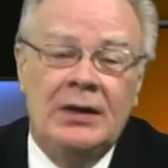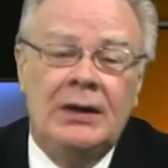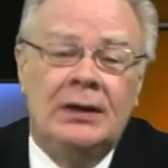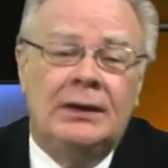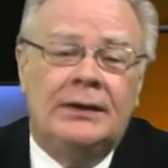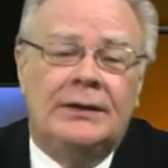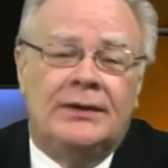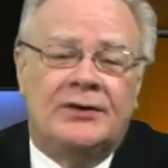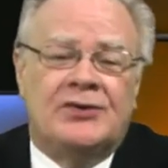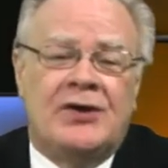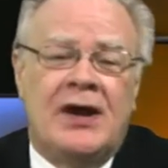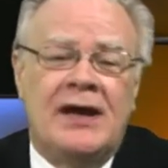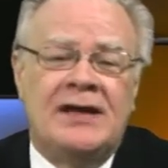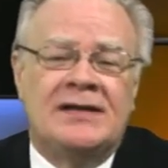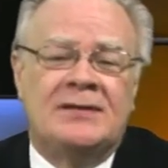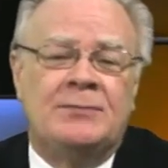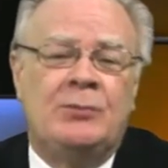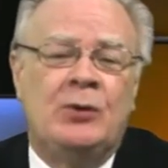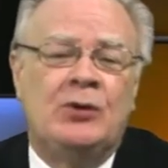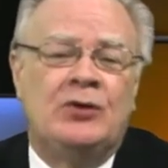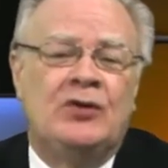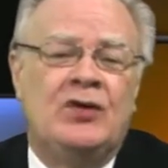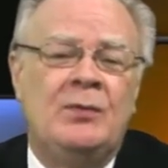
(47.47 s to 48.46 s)
And the
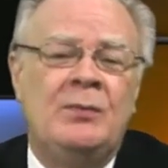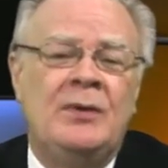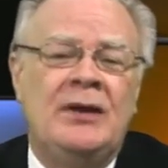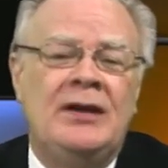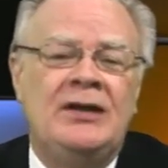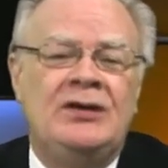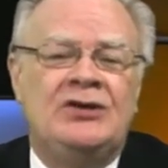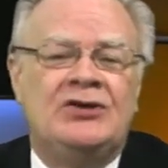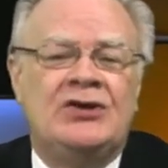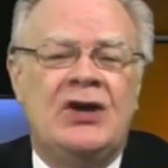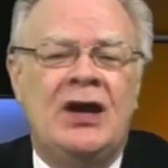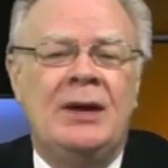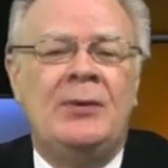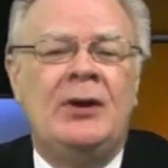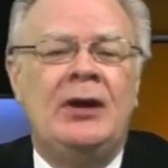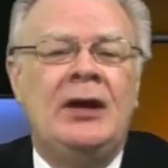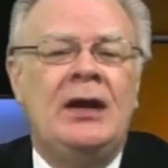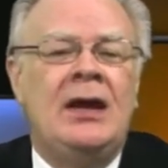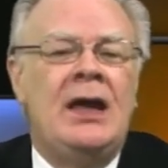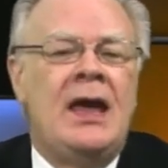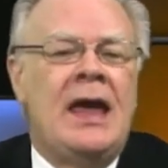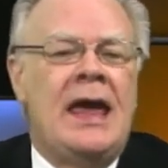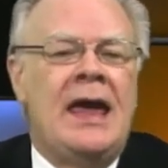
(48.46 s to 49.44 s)
transport committee chairman,